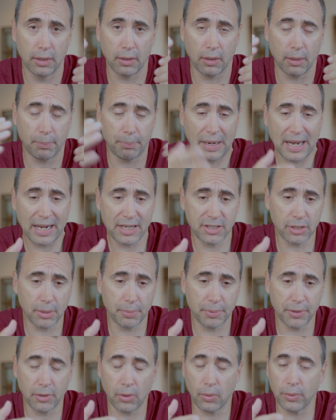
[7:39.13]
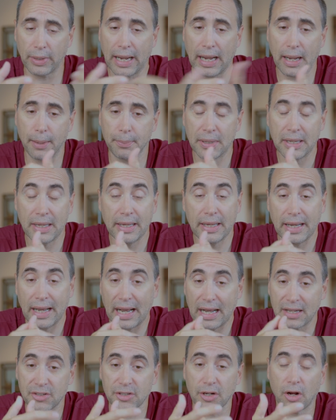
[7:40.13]
or patch up an old app,
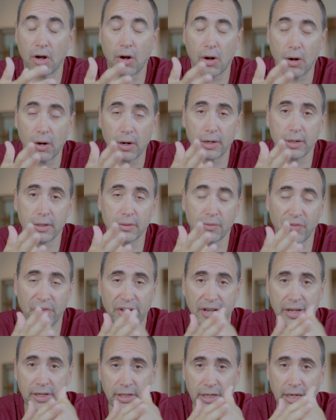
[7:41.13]
that's a hard thing.